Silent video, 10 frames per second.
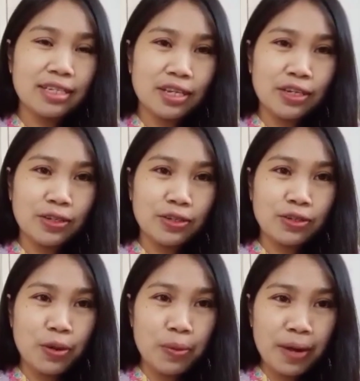Thank you
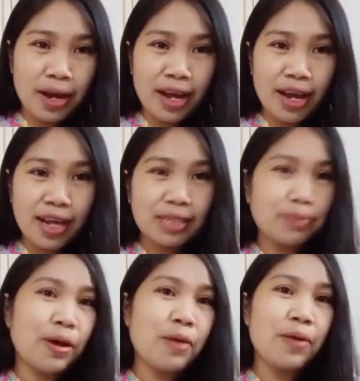so much.
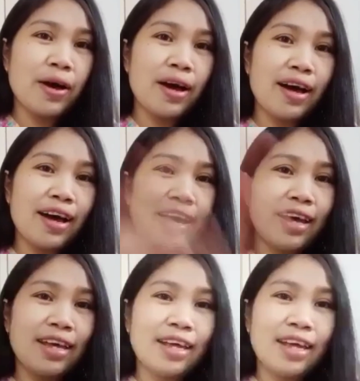
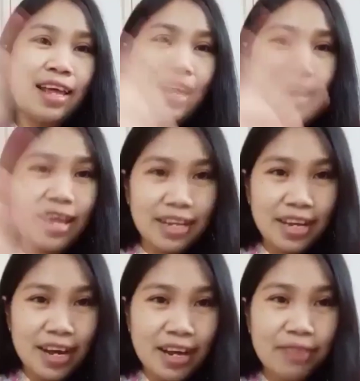Bye-bye. And
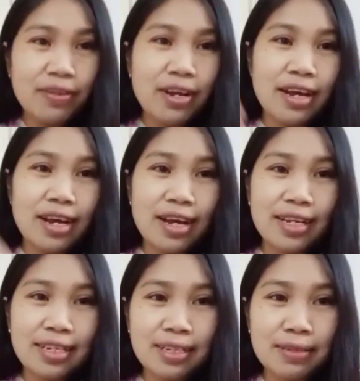God
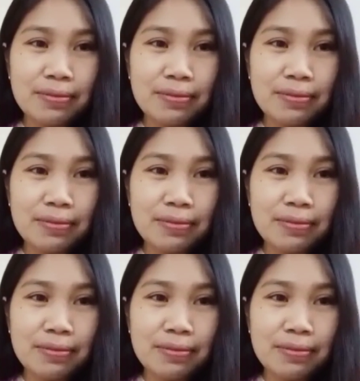bless.